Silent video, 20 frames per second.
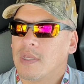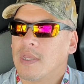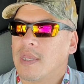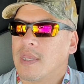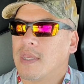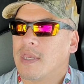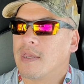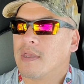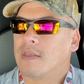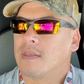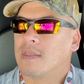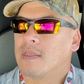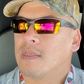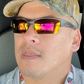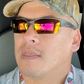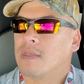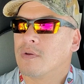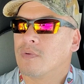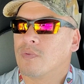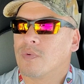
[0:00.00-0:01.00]
and
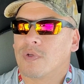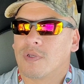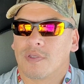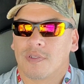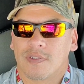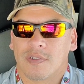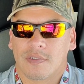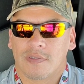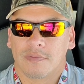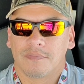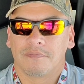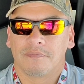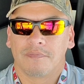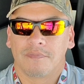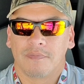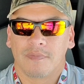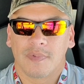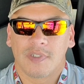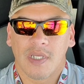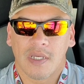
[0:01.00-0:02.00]
it was
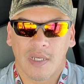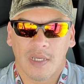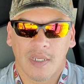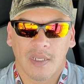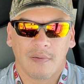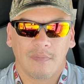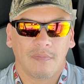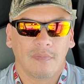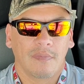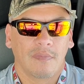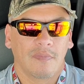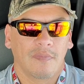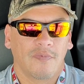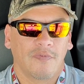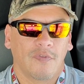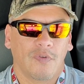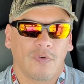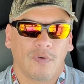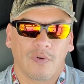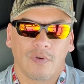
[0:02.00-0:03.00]
time
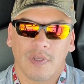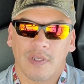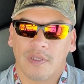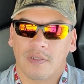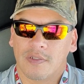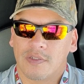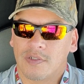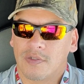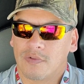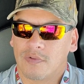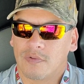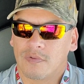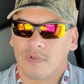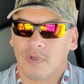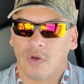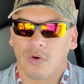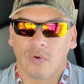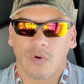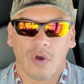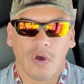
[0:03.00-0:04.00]
for it to
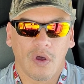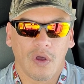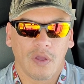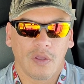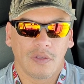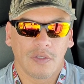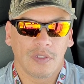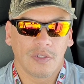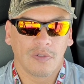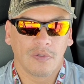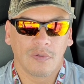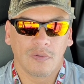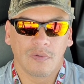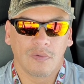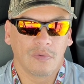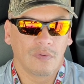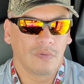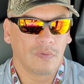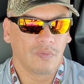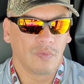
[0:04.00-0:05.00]
go on
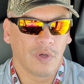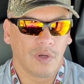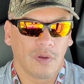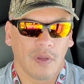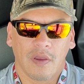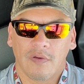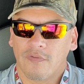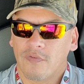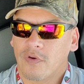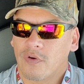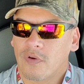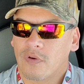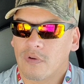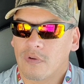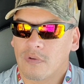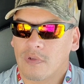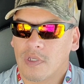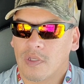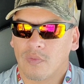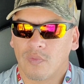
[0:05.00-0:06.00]
to
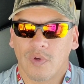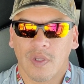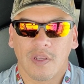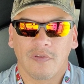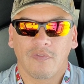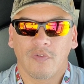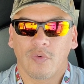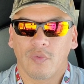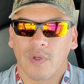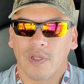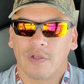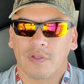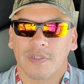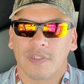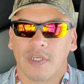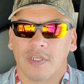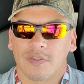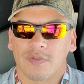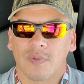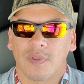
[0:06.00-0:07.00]
wherever and whatever Rail
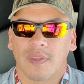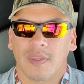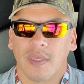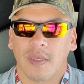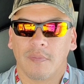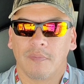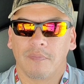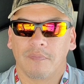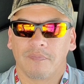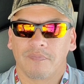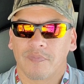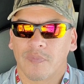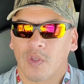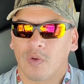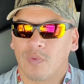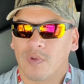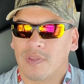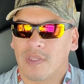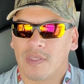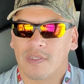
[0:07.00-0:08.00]
does with them
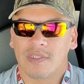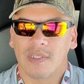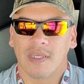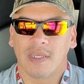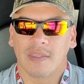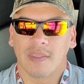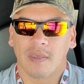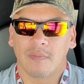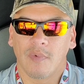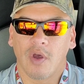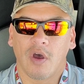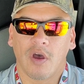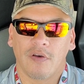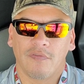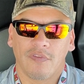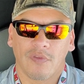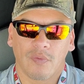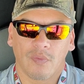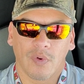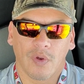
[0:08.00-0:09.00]
when they take them
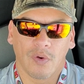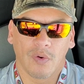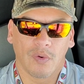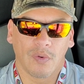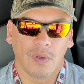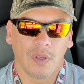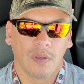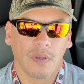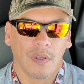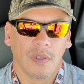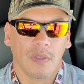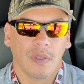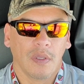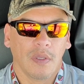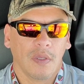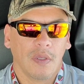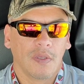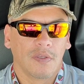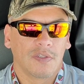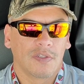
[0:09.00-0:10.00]
off the road.
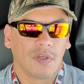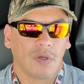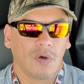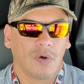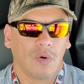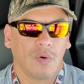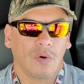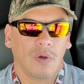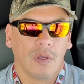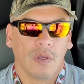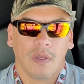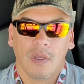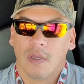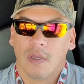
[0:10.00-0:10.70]
So